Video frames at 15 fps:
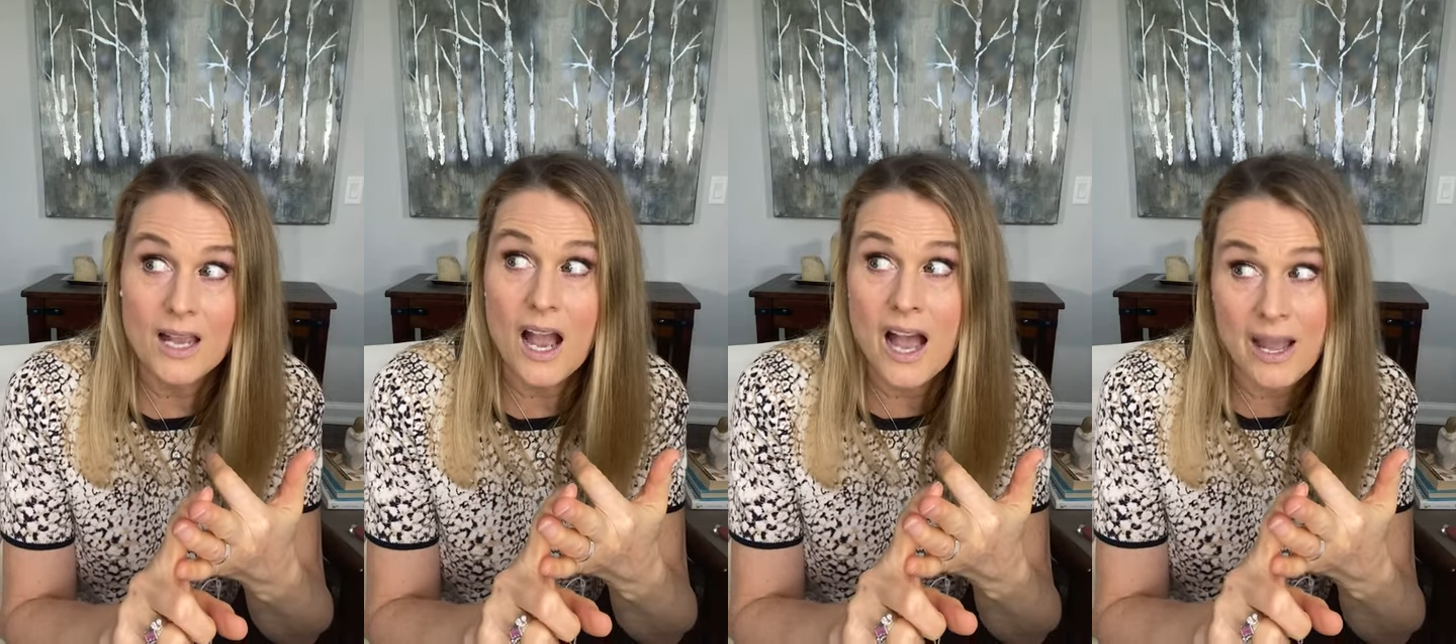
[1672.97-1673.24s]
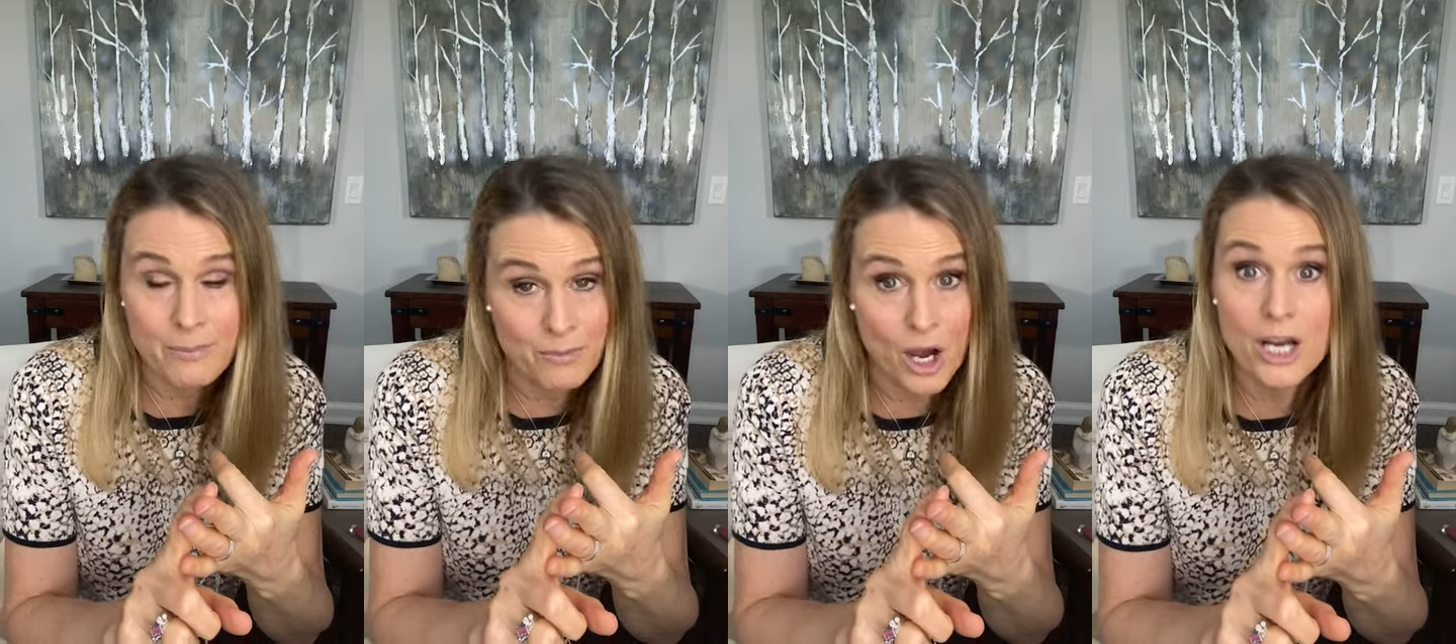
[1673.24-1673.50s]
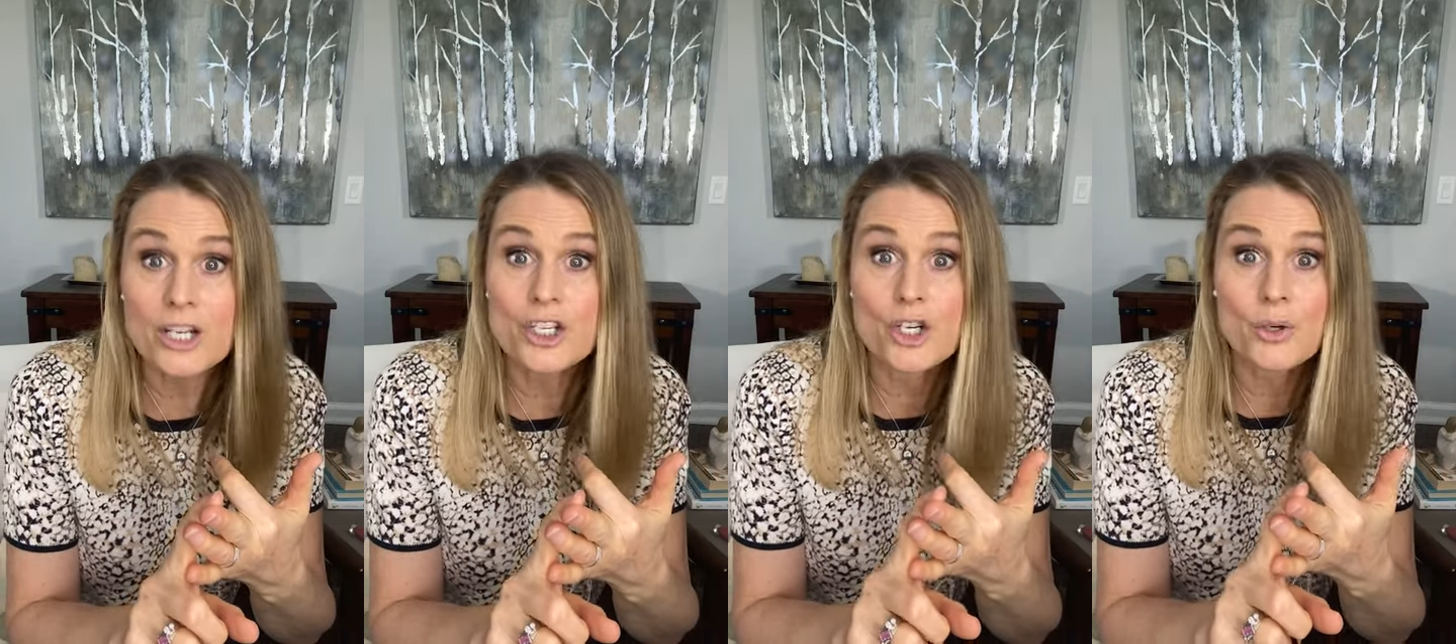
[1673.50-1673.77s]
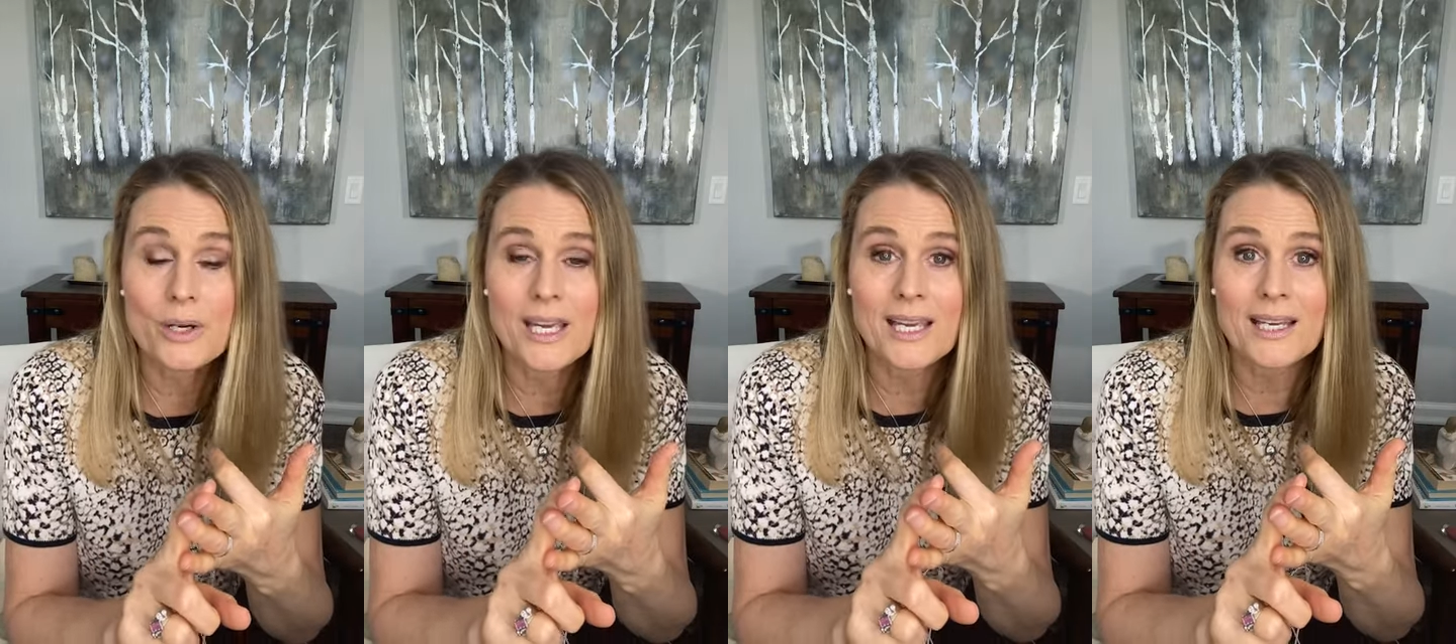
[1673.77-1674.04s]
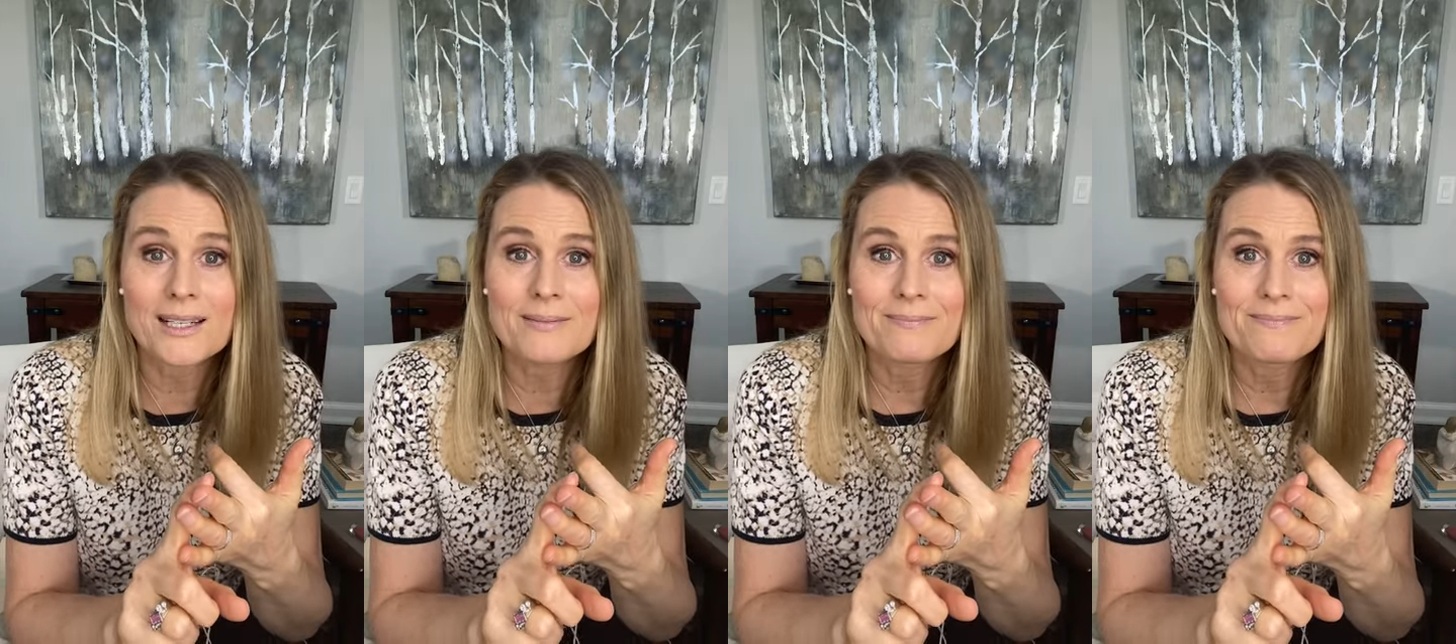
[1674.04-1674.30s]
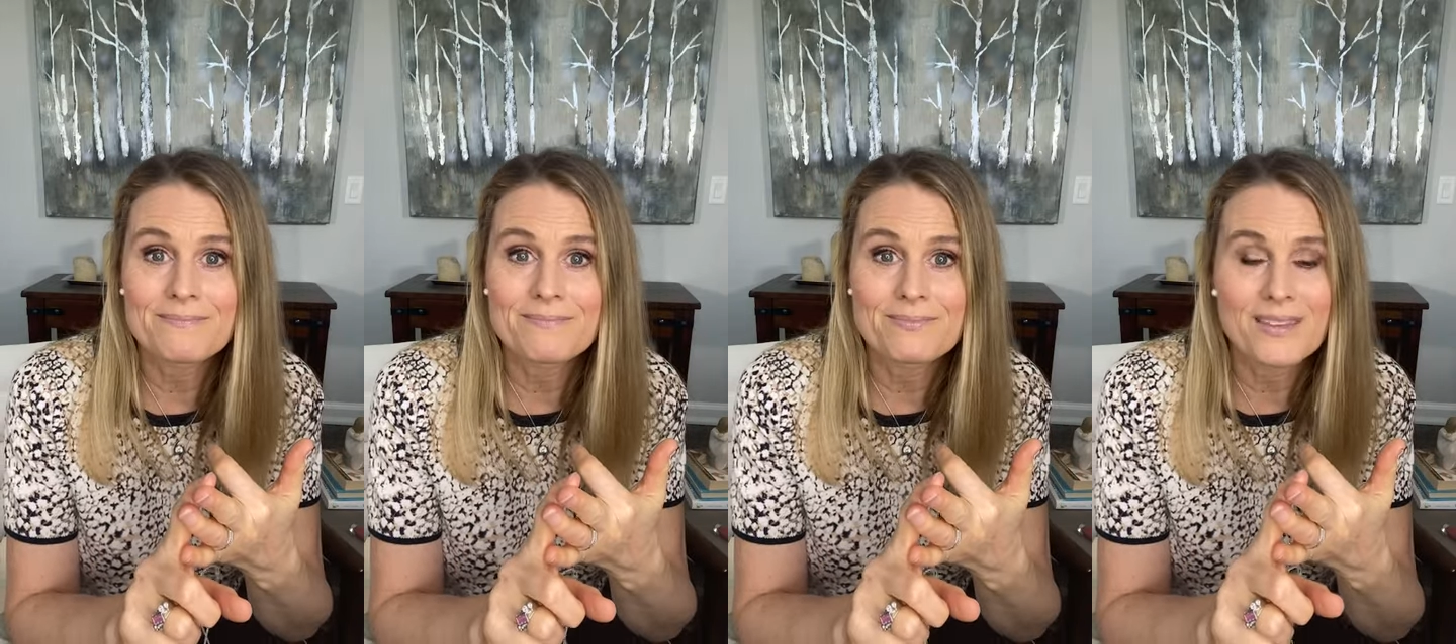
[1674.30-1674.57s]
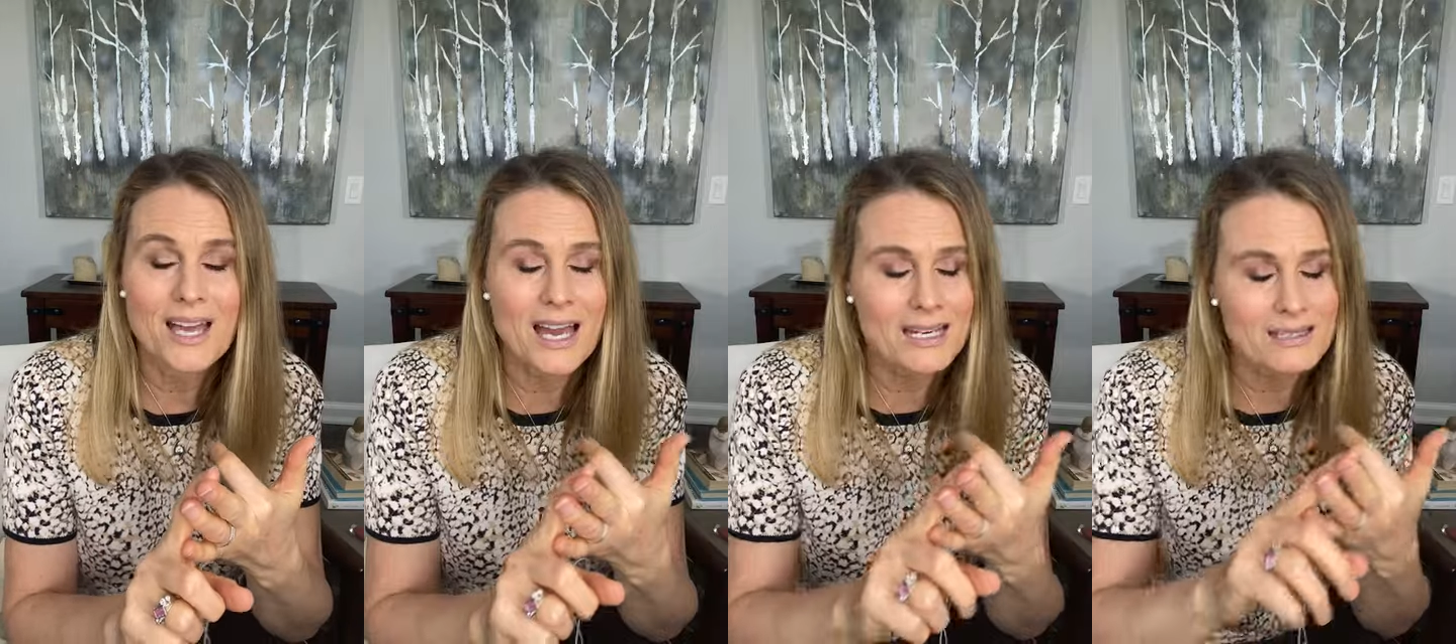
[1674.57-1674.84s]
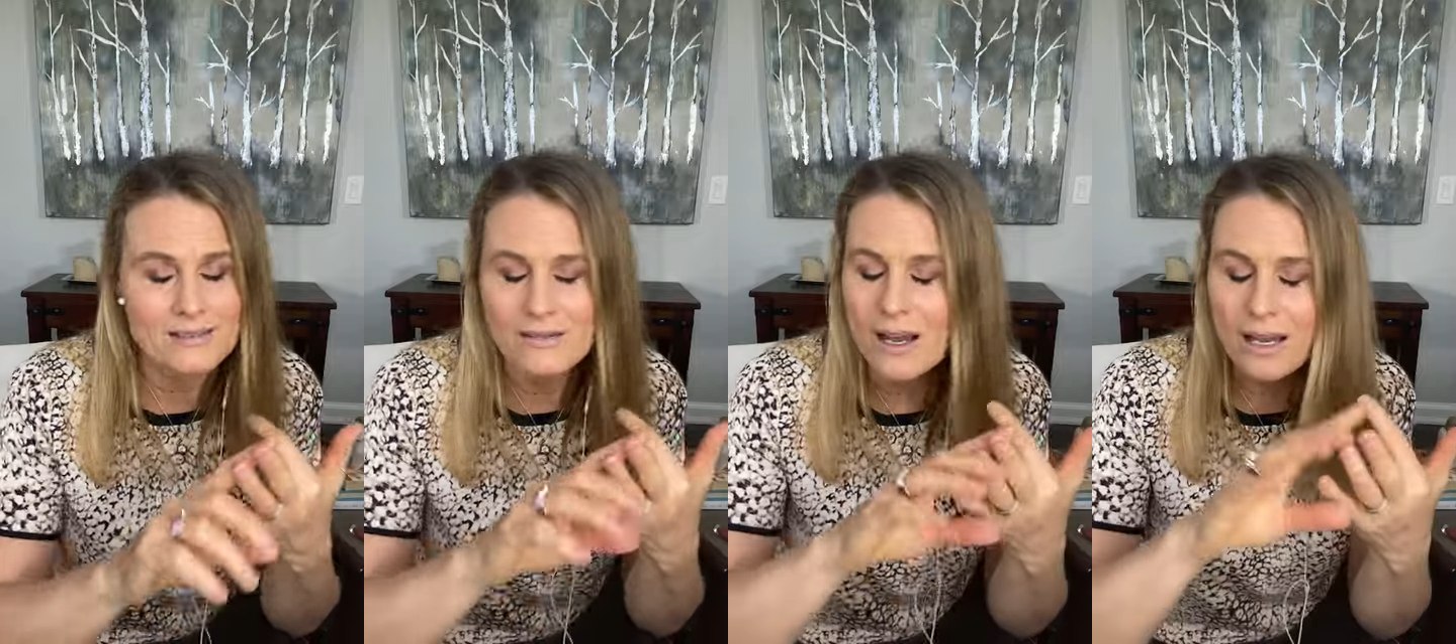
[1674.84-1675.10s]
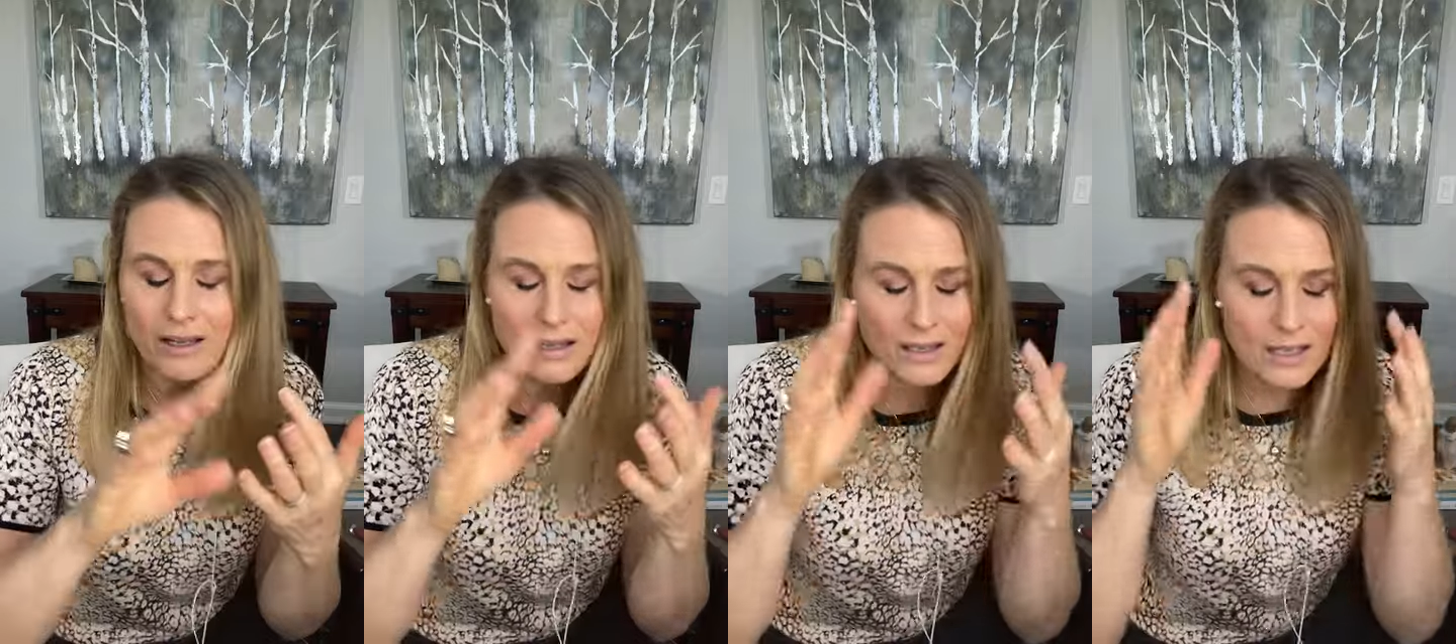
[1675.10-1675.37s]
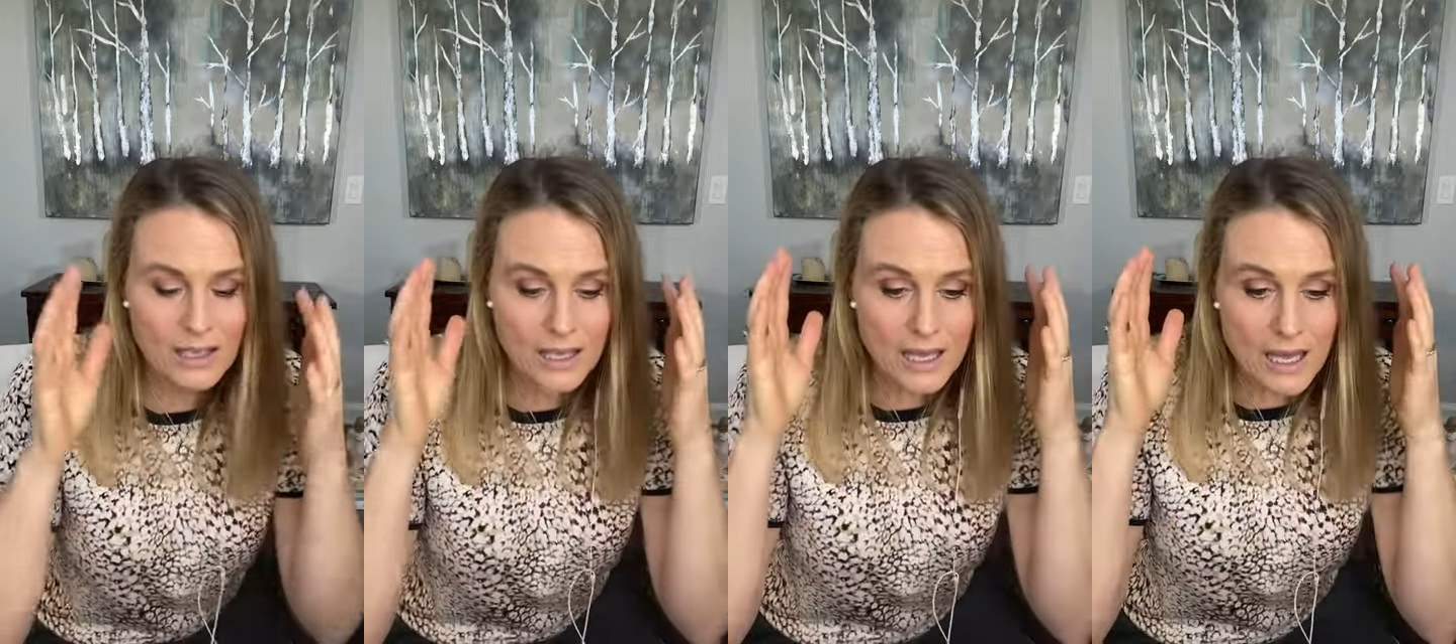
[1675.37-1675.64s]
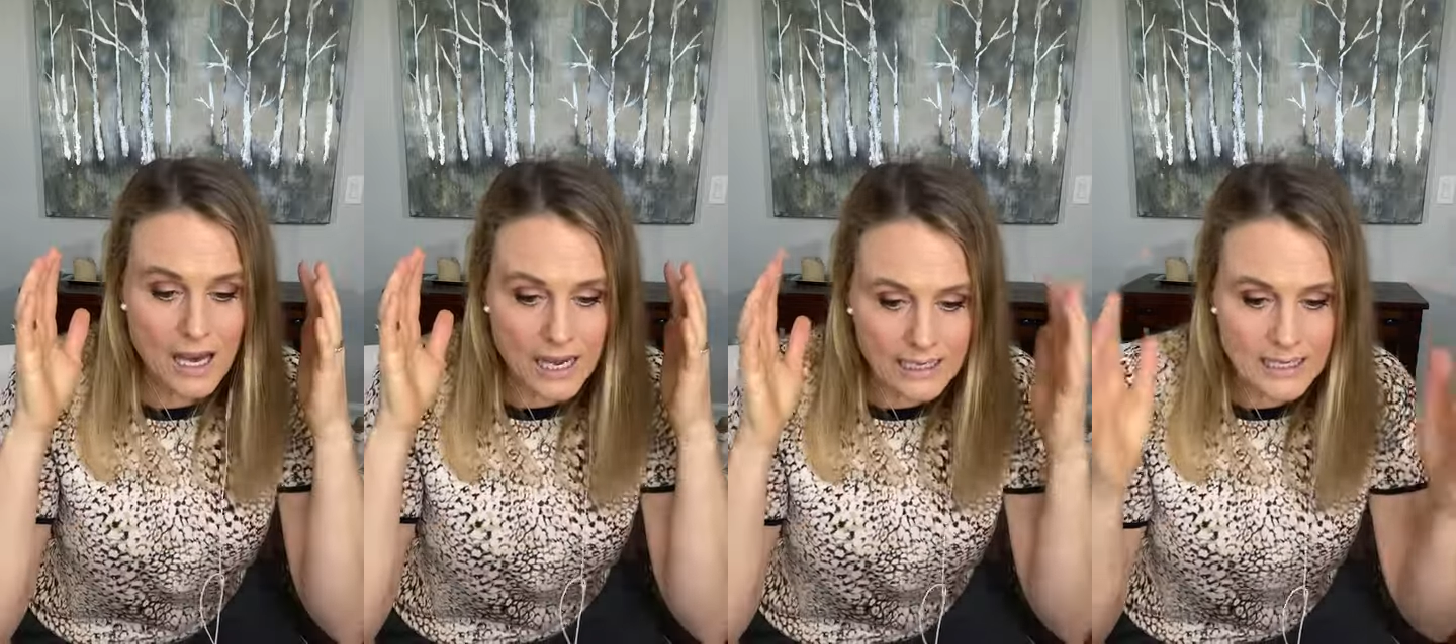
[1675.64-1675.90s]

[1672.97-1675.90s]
I am not joking. I